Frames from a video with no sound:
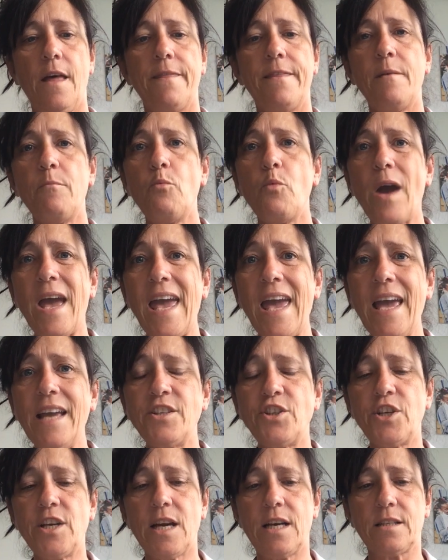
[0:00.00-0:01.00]
"Then where?"
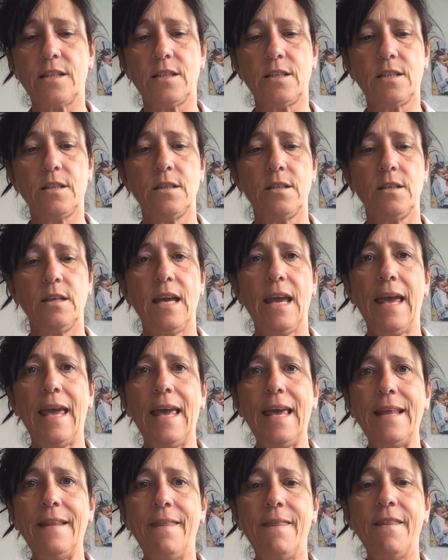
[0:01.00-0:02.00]
she asked.
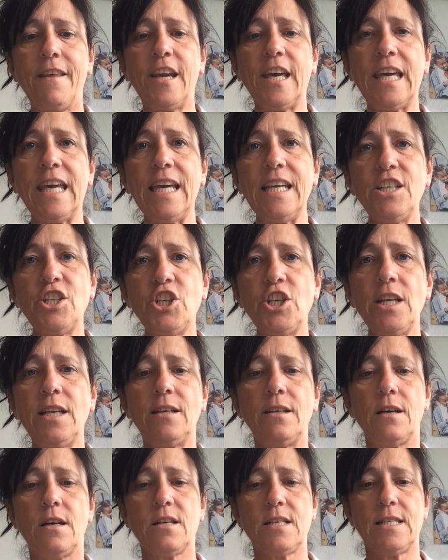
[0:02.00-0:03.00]
"In the
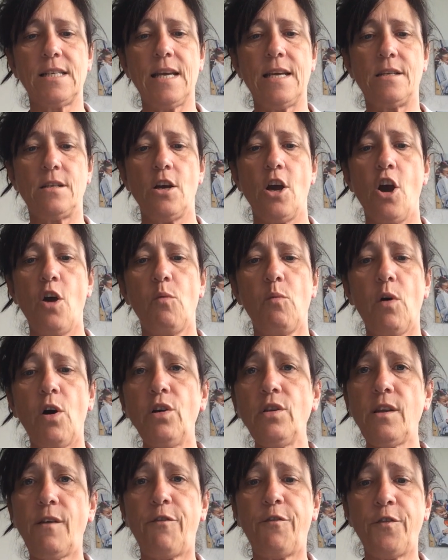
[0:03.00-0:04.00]
kitchen," I said,
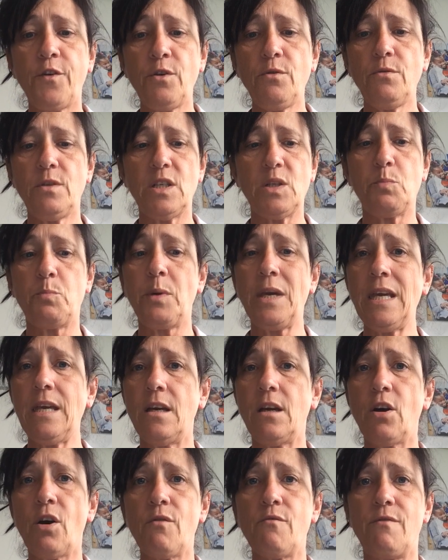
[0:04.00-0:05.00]
"while the food is
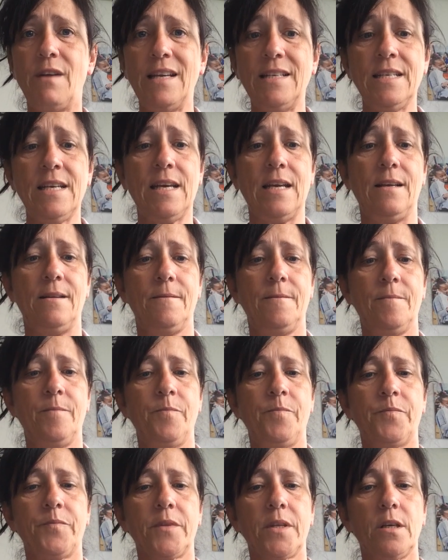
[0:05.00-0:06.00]
being got ready."
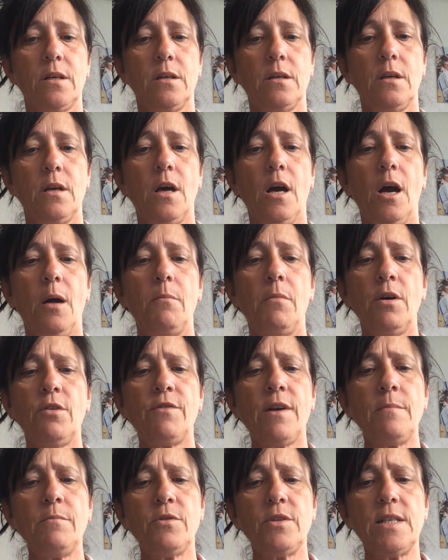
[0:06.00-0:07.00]
My
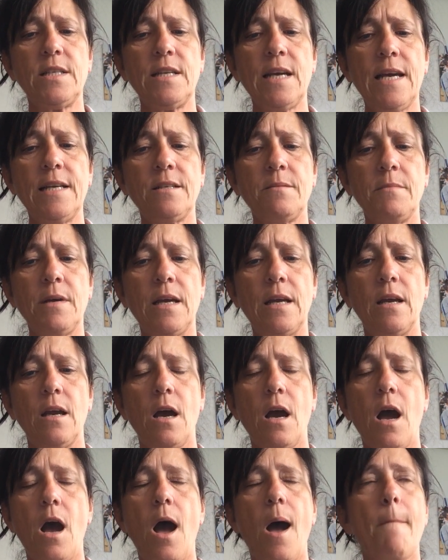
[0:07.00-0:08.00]
grandmother stared at me.
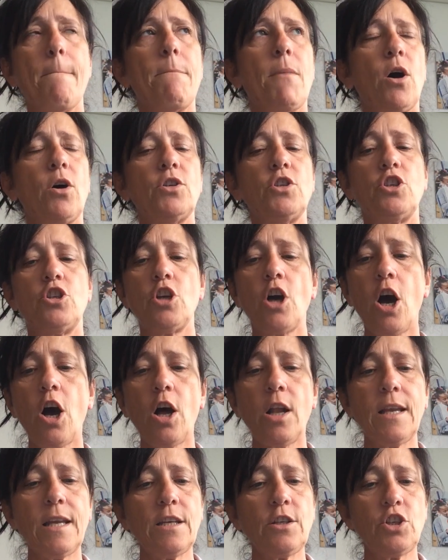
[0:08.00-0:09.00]
"My
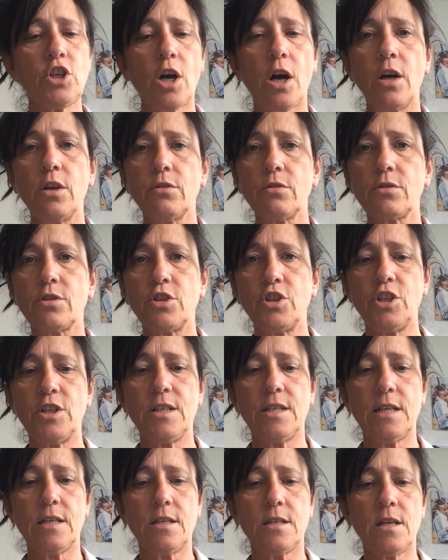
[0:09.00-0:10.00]
darling child," she
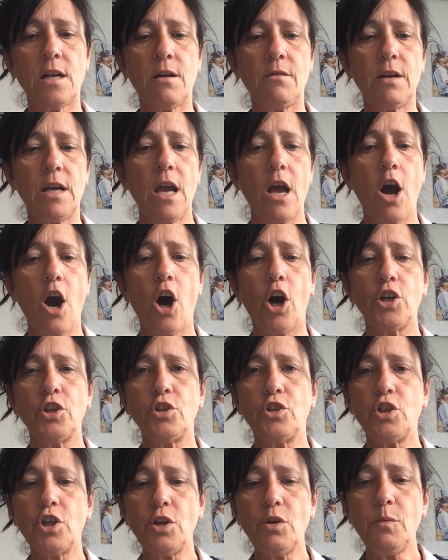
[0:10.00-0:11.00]
said slowly, "I
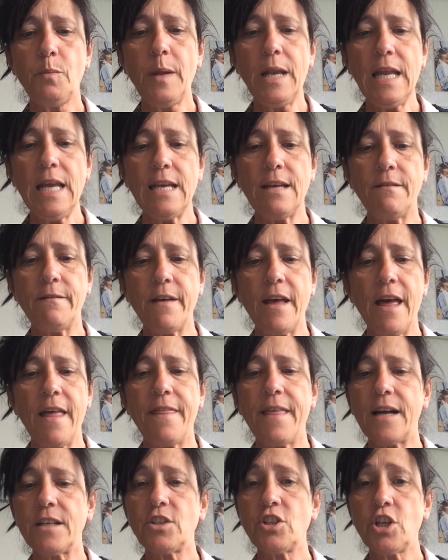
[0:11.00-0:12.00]
do believe
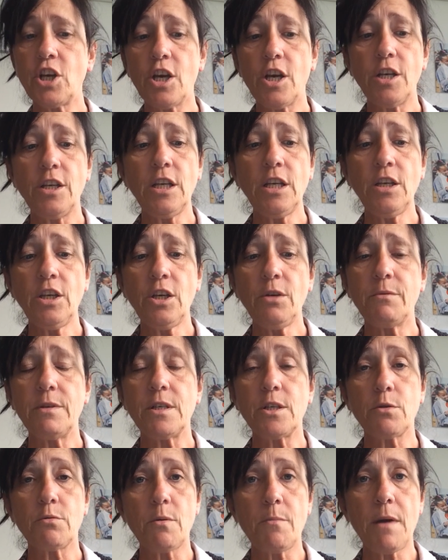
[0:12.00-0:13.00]
that turning you
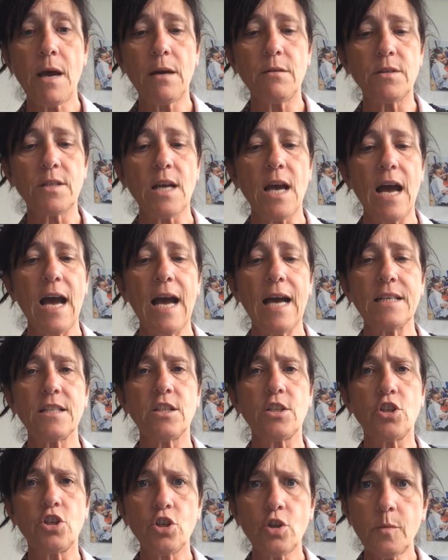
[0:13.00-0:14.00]
into a mouse
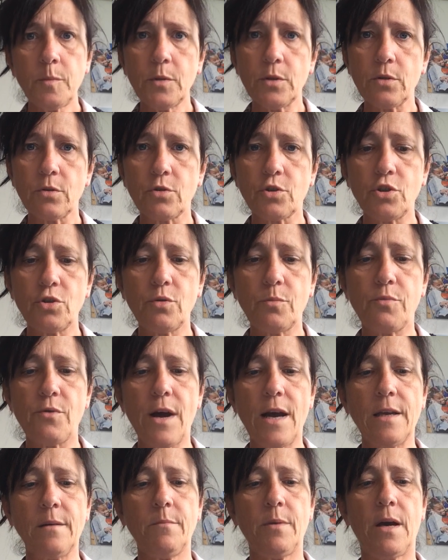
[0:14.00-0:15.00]
has doubled your
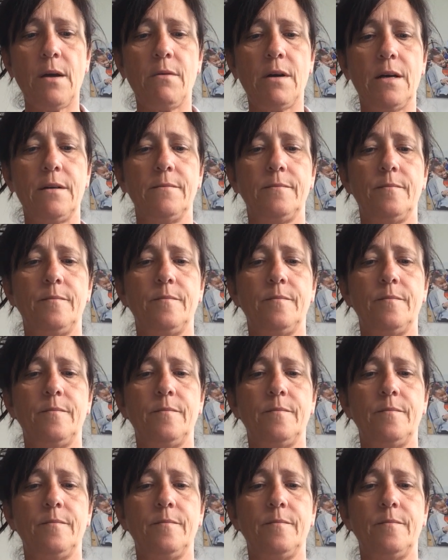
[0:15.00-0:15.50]
brain power."